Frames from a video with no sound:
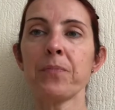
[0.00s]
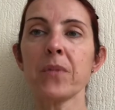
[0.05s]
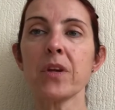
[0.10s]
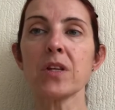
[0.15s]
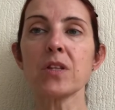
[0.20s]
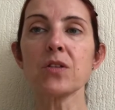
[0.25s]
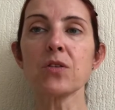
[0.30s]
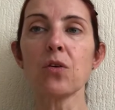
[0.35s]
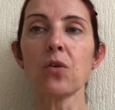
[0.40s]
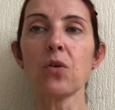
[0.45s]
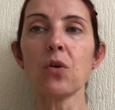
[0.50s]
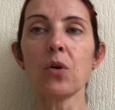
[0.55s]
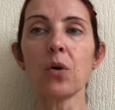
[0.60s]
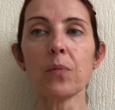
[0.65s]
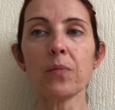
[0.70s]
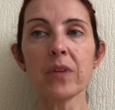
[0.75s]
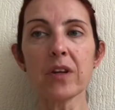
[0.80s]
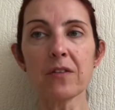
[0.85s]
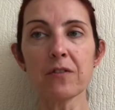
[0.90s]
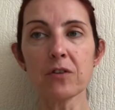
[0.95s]

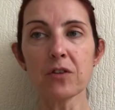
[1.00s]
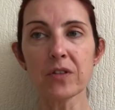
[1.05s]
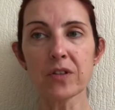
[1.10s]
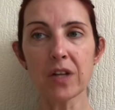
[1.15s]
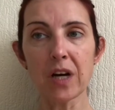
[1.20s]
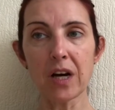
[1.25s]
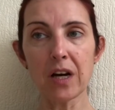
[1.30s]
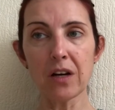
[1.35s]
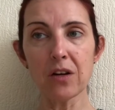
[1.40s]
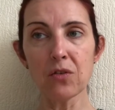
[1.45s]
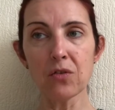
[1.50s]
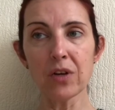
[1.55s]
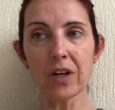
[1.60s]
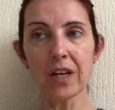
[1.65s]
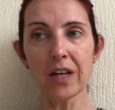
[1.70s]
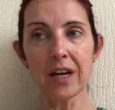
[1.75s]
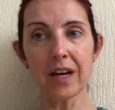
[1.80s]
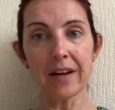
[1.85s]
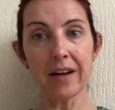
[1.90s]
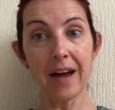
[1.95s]
So if you start
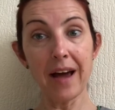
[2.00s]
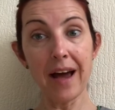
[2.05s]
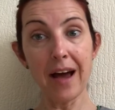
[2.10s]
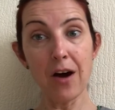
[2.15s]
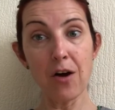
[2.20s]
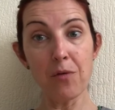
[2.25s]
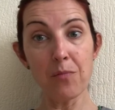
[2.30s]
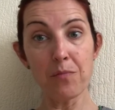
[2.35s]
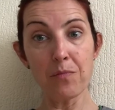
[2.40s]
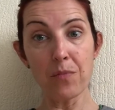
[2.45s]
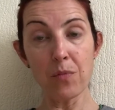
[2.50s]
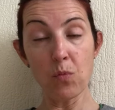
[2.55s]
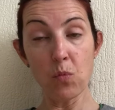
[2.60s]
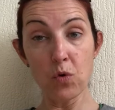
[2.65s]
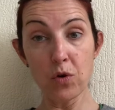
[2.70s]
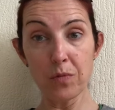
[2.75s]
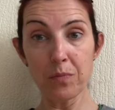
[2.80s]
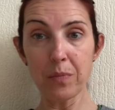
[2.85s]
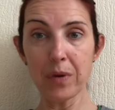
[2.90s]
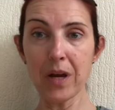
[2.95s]
looking at how
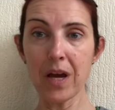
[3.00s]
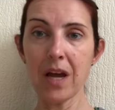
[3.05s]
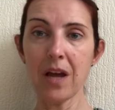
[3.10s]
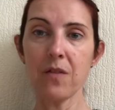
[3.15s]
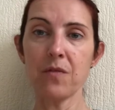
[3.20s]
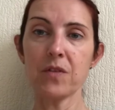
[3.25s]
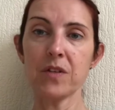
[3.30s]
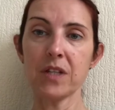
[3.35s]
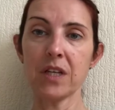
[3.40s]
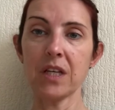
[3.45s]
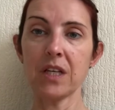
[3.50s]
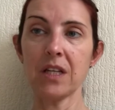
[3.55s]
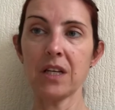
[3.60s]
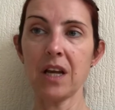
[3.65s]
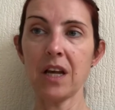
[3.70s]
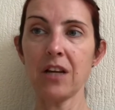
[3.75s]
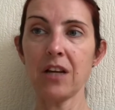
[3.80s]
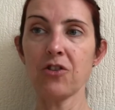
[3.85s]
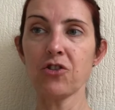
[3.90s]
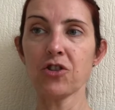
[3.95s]
wood behaves in
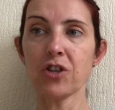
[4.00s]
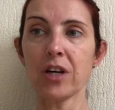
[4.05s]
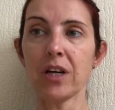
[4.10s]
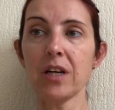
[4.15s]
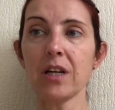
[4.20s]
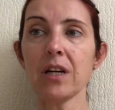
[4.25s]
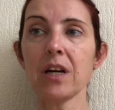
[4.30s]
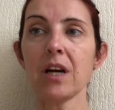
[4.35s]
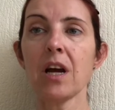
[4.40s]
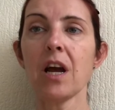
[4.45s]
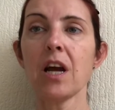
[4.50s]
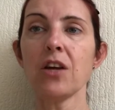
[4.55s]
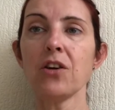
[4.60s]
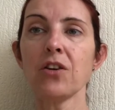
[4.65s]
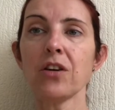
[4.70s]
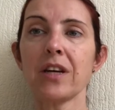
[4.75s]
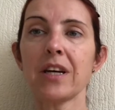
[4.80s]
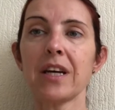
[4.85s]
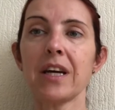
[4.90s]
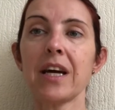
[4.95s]
nature, you
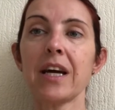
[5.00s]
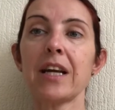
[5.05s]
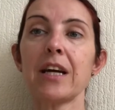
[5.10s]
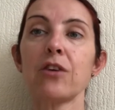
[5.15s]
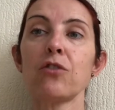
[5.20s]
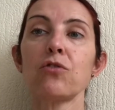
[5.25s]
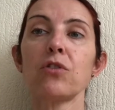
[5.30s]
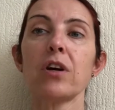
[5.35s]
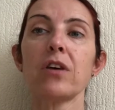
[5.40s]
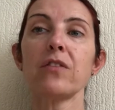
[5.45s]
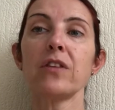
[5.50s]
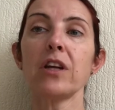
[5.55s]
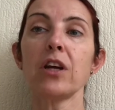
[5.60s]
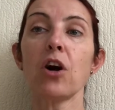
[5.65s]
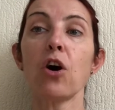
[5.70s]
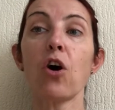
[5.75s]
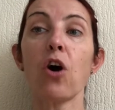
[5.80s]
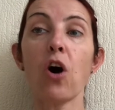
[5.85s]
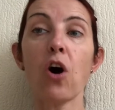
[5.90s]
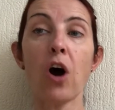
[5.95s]
can get a good idea
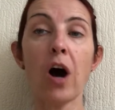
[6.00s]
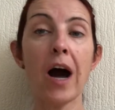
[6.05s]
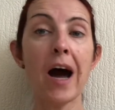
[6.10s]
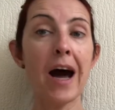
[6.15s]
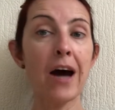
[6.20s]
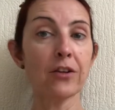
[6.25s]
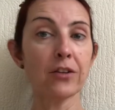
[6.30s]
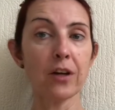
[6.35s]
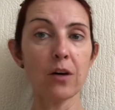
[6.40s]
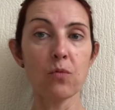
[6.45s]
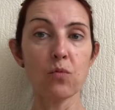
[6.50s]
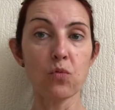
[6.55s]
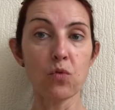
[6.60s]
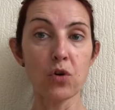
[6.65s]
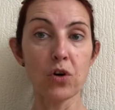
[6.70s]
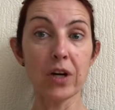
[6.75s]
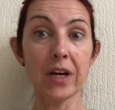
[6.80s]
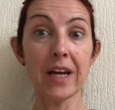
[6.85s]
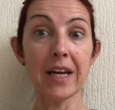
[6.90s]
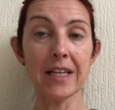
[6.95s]
of how they
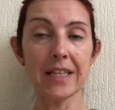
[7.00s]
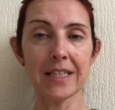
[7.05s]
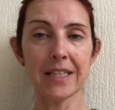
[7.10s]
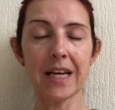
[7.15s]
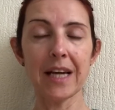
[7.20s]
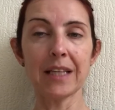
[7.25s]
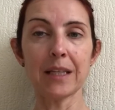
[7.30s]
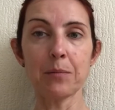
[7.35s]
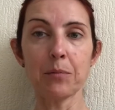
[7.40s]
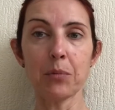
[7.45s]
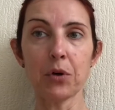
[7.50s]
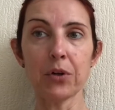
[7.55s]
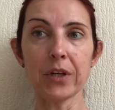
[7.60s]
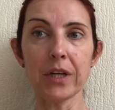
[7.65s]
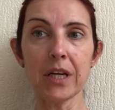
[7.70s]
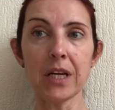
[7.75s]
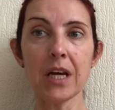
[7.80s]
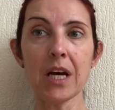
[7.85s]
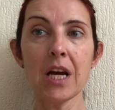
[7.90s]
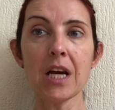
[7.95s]
work inside the
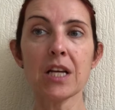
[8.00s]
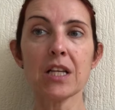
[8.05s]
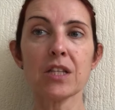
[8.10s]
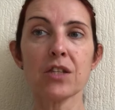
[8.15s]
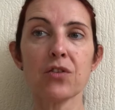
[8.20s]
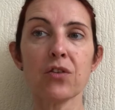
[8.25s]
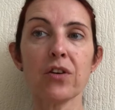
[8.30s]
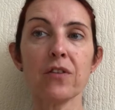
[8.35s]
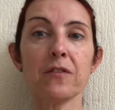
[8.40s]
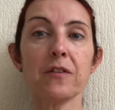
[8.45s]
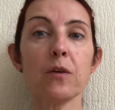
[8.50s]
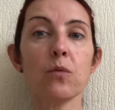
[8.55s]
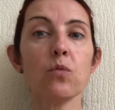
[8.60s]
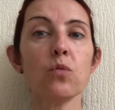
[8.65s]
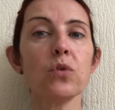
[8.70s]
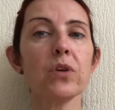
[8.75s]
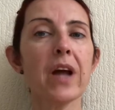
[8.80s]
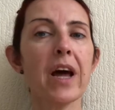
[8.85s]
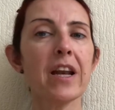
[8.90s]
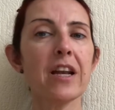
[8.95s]
body. So if the
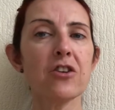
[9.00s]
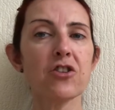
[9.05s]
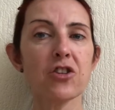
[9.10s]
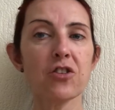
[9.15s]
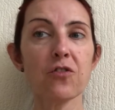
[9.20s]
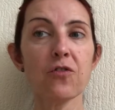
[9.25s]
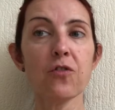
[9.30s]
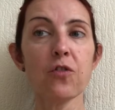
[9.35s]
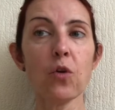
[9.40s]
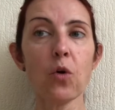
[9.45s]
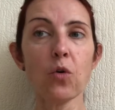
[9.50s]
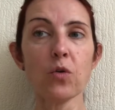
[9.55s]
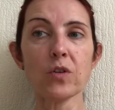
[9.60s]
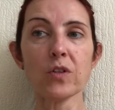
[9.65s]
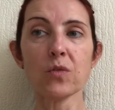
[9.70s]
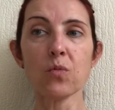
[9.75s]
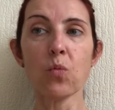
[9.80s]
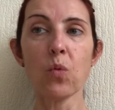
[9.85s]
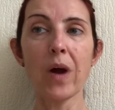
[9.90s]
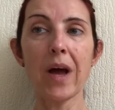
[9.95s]
wood energy flows
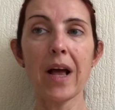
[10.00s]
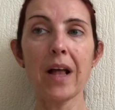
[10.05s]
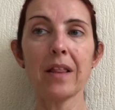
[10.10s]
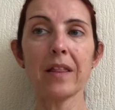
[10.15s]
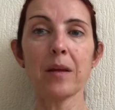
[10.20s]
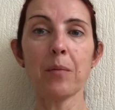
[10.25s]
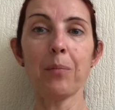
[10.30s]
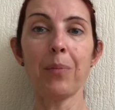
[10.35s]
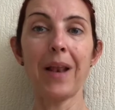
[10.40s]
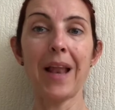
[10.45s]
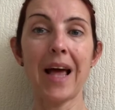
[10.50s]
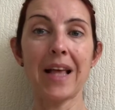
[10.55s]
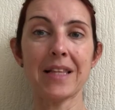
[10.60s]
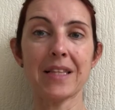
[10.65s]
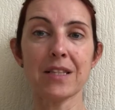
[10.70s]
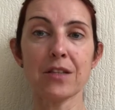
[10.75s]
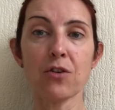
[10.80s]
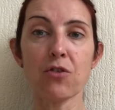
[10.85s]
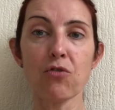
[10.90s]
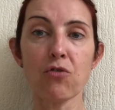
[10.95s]
well, the
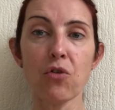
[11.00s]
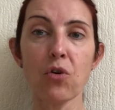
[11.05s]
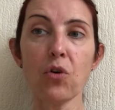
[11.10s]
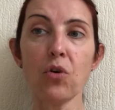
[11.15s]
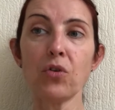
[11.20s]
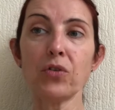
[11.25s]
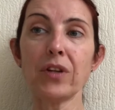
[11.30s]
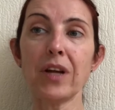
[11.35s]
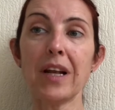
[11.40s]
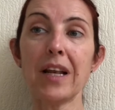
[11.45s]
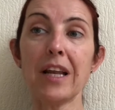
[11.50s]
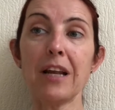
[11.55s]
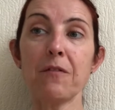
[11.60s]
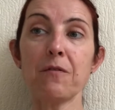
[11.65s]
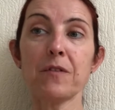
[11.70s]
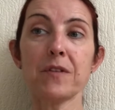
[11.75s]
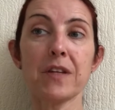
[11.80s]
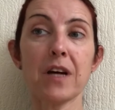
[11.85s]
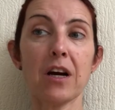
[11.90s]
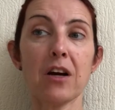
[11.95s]
plants grow, the
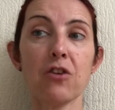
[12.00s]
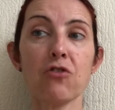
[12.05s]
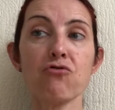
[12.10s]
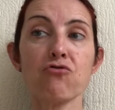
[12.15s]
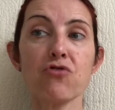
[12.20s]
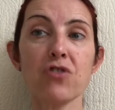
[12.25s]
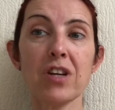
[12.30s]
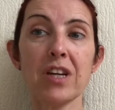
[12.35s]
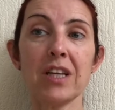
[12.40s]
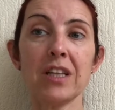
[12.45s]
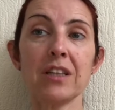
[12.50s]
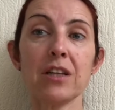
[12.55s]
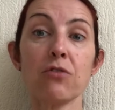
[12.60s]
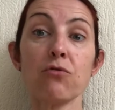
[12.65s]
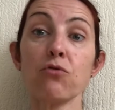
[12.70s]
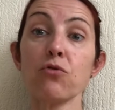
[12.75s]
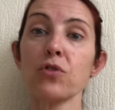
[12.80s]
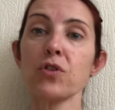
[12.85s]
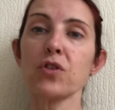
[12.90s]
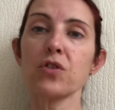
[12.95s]
leaves are green, the
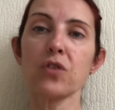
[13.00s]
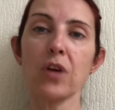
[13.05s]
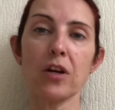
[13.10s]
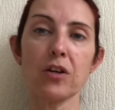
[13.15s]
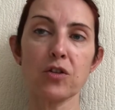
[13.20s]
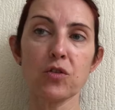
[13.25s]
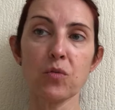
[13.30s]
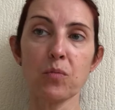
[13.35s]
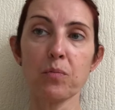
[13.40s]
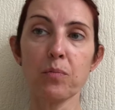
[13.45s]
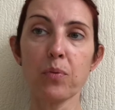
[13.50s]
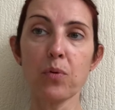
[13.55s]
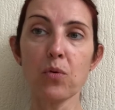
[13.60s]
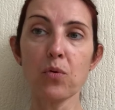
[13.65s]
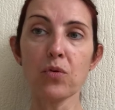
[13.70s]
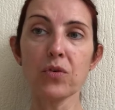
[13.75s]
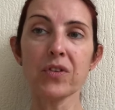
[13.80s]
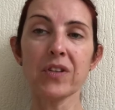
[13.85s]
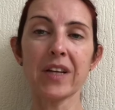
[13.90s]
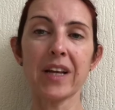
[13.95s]
roots are
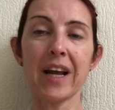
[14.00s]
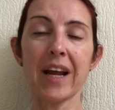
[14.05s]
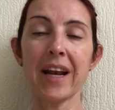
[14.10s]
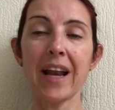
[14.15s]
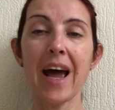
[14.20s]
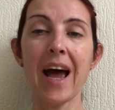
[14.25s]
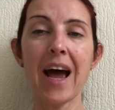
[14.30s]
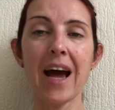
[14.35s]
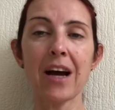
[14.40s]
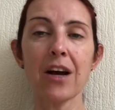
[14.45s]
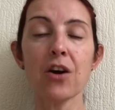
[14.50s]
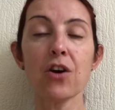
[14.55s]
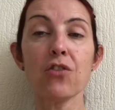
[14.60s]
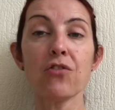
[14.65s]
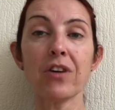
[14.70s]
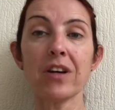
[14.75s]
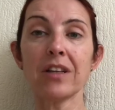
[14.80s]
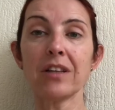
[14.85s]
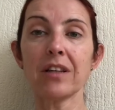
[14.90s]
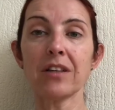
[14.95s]
supported and
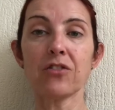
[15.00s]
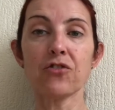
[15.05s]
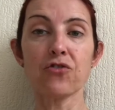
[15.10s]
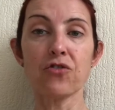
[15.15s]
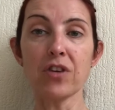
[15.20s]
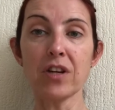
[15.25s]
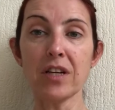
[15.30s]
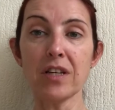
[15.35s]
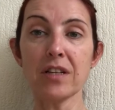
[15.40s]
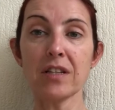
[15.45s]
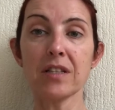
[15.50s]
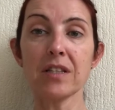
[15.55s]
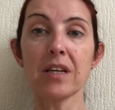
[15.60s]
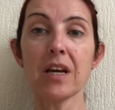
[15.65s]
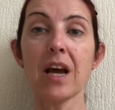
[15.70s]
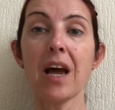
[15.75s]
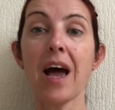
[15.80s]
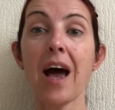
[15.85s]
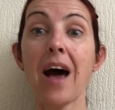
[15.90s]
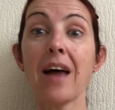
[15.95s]
anchoring the trees,
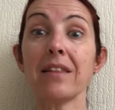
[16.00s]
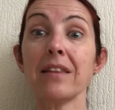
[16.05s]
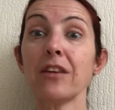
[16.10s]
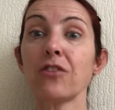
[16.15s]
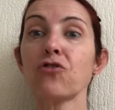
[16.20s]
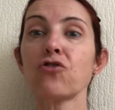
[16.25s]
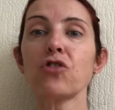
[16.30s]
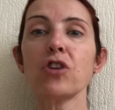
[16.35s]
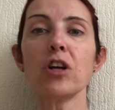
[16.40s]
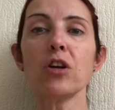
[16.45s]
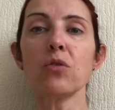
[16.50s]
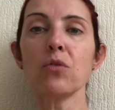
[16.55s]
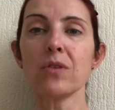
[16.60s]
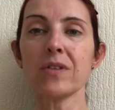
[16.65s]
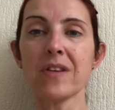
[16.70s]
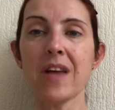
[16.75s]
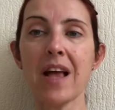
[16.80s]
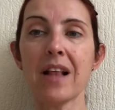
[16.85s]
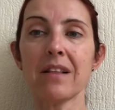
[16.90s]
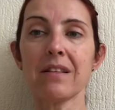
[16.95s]
and the tree looks
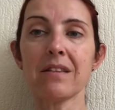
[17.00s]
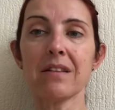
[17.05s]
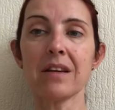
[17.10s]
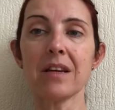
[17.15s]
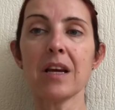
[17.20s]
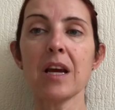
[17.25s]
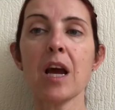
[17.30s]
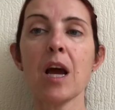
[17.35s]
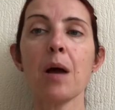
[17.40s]
healthy.